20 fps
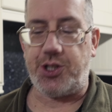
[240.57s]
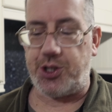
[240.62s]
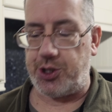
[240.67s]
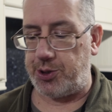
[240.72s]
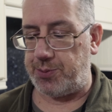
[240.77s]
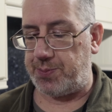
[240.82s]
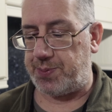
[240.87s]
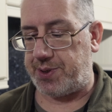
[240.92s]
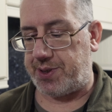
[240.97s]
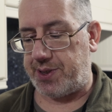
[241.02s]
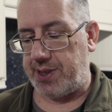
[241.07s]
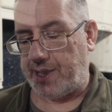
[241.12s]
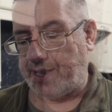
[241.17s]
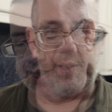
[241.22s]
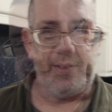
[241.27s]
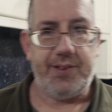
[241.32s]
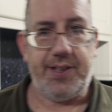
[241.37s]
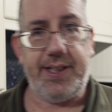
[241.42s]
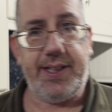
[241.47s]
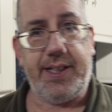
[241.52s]
tubes.
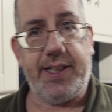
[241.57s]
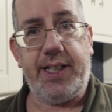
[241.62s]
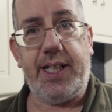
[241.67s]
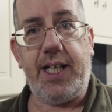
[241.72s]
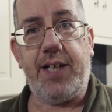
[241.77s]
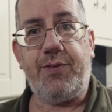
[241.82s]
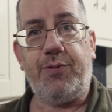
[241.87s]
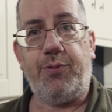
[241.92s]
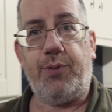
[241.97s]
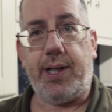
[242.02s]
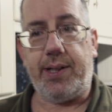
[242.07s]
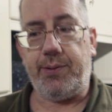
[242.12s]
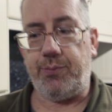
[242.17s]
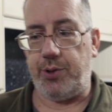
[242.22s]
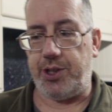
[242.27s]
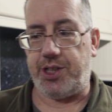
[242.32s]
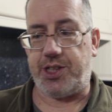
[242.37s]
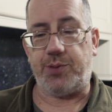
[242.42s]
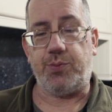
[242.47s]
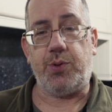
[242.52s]
The EF1,
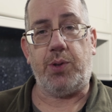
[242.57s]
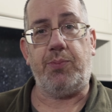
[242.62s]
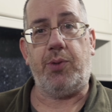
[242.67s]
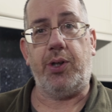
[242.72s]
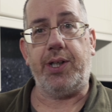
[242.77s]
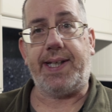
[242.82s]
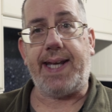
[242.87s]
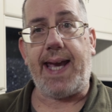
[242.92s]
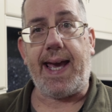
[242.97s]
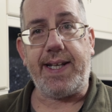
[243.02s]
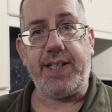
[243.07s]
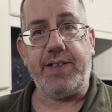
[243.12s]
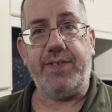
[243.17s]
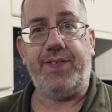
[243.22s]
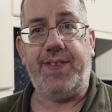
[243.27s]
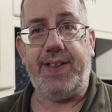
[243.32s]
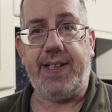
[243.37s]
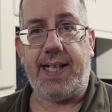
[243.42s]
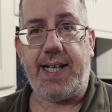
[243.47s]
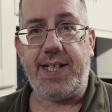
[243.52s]
which is what my Canon
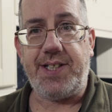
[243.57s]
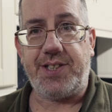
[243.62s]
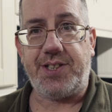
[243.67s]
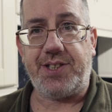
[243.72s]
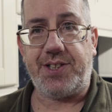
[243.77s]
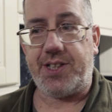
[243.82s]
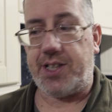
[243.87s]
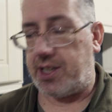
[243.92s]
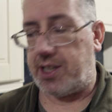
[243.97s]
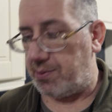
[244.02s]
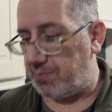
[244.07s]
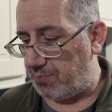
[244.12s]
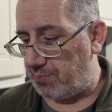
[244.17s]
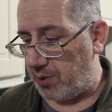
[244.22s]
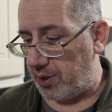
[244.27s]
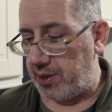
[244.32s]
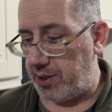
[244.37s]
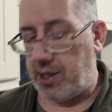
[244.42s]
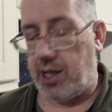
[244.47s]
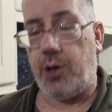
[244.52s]
fit lenses are,
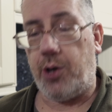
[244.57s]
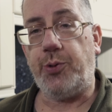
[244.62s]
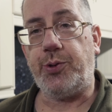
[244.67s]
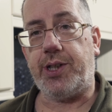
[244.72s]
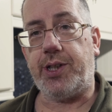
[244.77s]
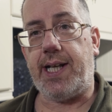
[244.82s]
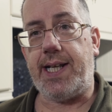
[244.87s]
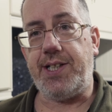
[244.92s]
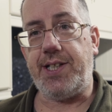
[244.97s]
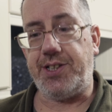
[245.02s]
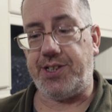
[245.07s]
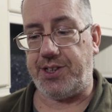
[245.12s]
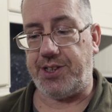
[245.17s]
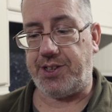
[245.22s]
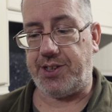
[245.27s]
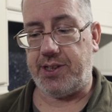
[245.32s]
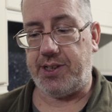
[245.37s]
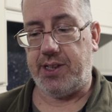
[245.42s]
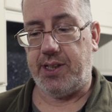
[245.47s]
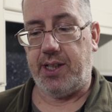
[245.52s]
my older
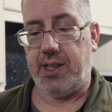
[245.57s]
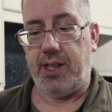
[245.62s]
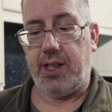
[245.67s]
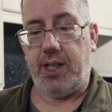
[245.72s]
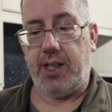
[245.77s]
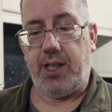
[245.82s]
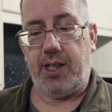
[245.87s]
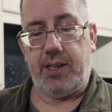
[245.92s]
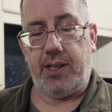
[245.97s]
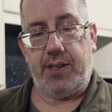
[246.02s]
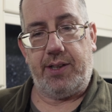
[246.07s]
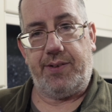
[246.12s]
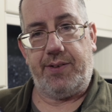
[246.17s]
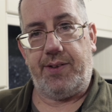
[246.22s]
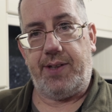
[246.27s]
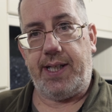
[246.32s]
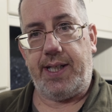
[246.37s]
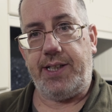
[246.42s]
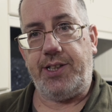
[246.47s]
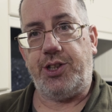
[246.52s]
lenses,
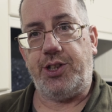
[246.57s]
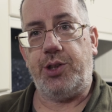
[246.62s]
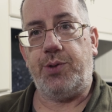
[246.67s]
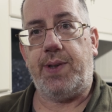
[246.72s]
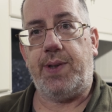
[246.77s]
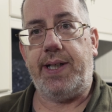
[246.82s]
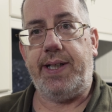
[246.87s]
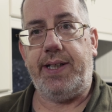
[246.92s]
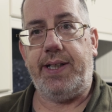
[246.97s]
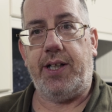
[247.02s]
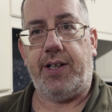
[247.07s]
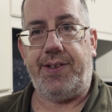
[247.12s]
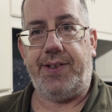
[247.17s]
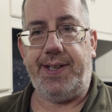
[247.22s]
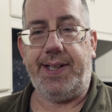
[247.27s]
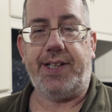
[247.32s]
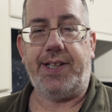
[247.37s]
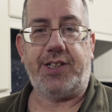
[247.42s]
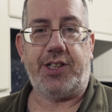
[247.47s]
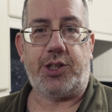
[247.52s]
they do I
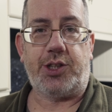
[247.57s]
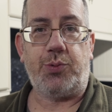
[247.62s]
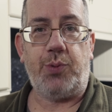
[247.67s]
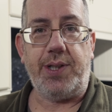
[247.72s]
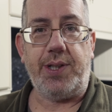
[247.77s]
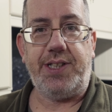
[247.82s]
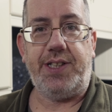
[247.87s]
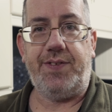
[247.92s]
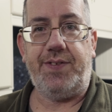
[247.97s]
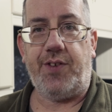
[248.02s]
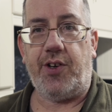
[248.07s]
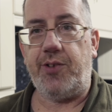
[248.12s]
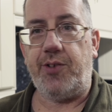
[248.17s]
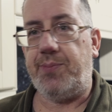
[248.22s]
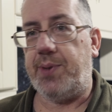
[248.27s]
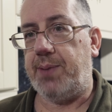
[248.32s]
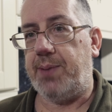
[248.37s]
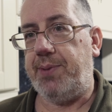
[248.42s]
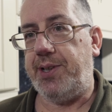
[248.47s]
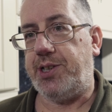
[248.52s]
think it's a
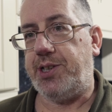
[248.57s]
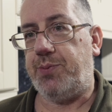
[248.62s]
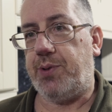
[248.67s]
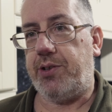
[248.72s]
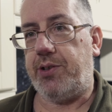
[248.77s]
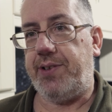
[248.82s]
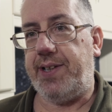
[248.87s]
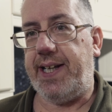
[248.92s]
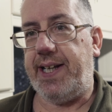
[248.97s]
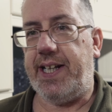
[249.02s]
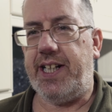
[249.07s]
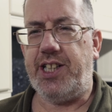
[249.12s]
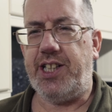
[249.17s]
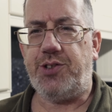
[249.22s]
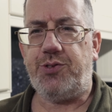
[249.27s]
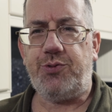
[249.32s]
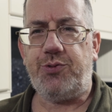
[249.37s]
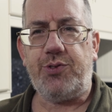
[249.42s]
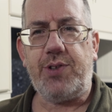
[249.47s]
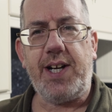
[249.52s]
25mm one on there, and
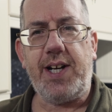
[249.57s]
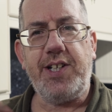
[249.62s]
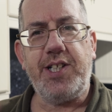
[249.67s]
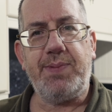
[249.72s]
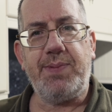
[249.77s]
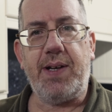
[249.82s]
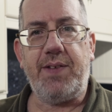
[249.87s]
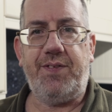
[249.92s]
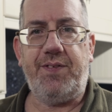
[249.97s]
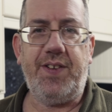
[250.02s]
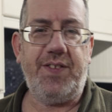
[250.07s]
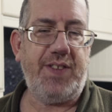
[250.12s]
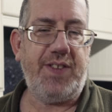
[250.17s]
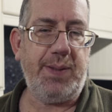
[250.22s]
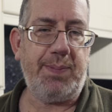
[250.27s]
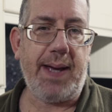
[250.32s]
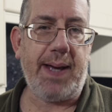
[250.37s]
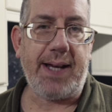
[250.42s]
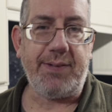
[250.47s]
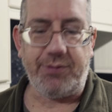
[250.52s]
it's round about
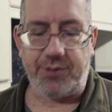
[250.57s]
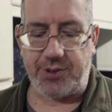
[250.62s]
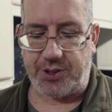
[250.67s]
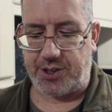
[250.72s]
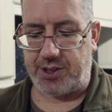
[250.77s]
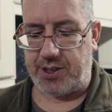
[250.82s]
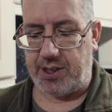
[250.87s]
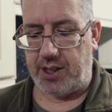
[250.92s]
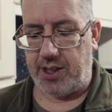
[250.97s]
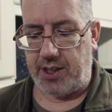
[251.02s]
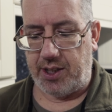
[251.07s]
£50.